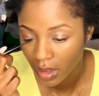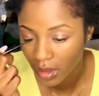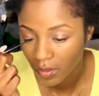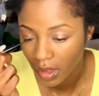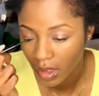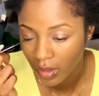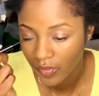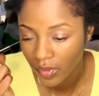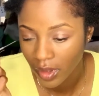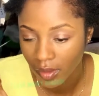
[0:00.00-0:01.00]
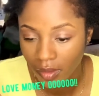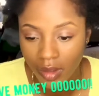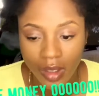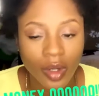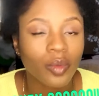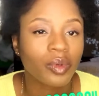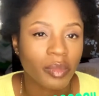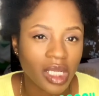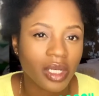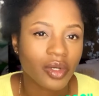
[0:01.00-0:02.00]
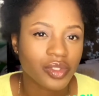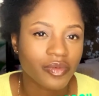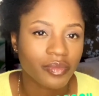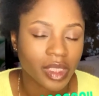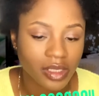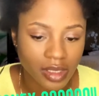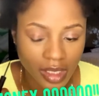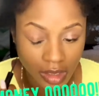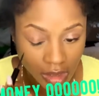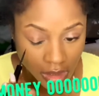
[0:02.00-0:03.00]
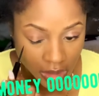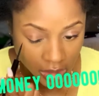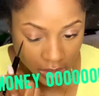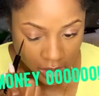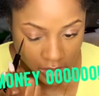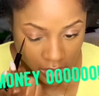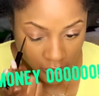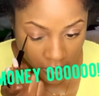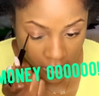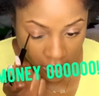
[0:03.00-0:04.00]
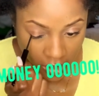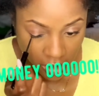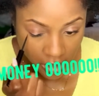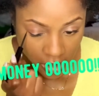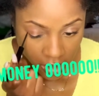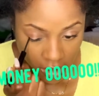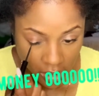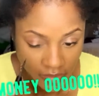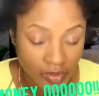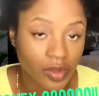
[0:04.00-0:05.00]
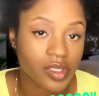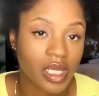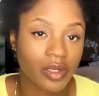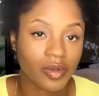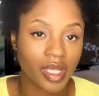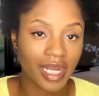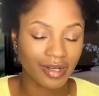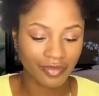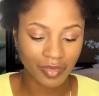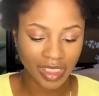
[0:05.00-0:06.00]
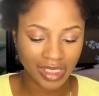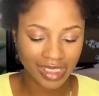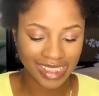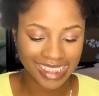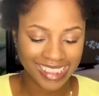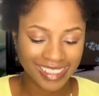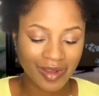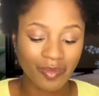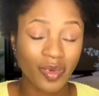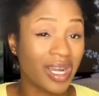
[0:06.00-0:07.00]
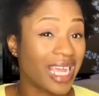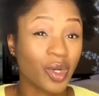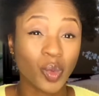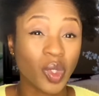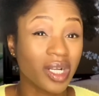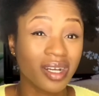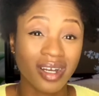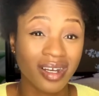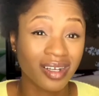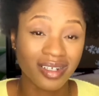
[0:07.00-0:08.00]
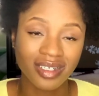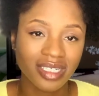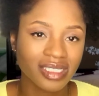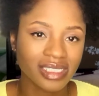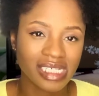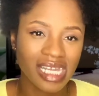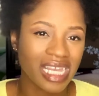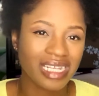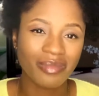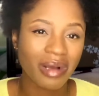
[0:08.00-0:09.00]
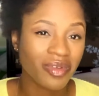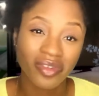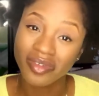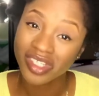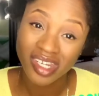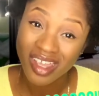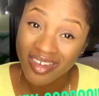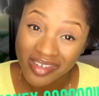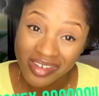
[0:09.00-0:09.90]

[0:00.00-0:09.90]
We had fun. We made loads of money together that summer. For those that know that I love money, I like a wogan. Hey, mommy for wish you.